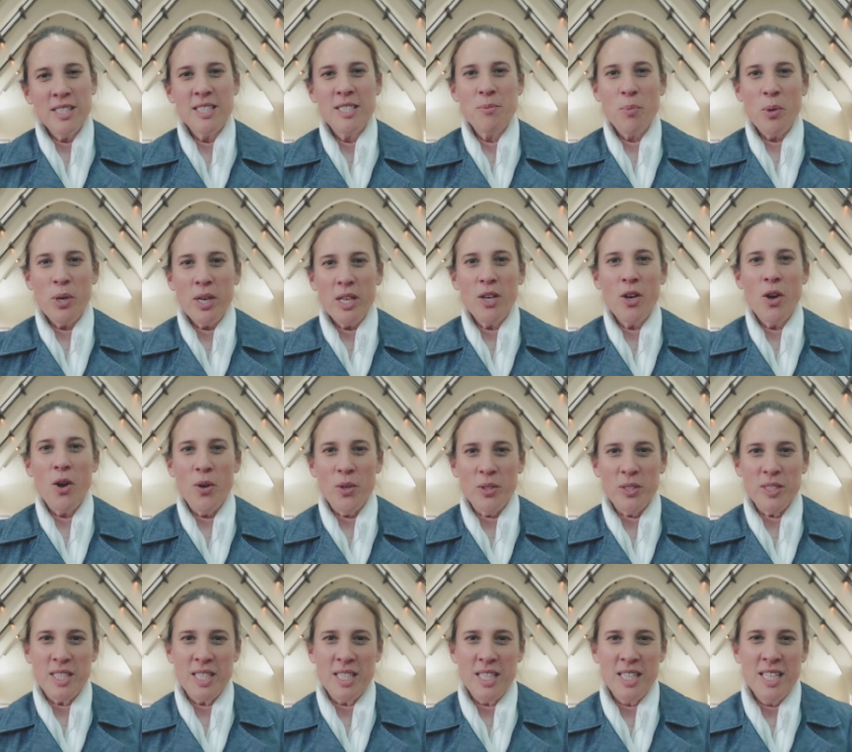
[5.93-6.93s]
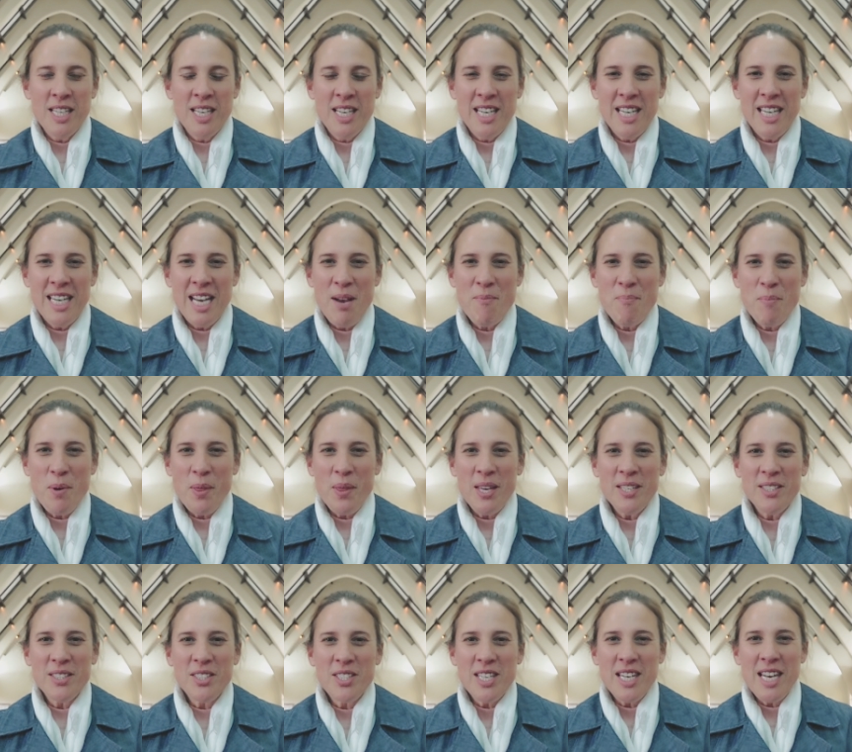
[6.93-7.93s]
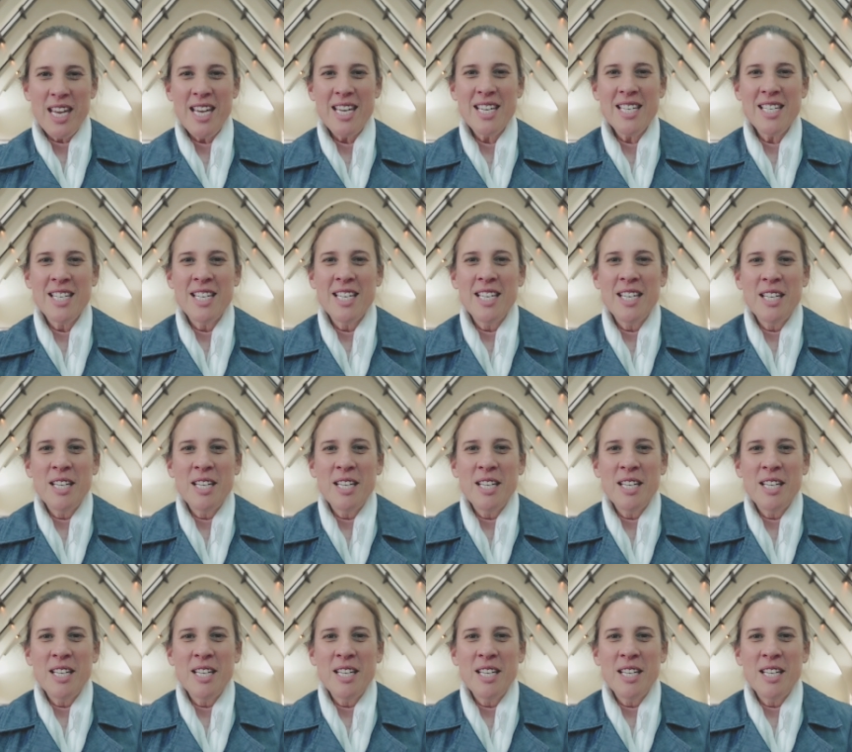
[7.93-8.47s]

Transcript: It's pretty cold uh, up on the hill today,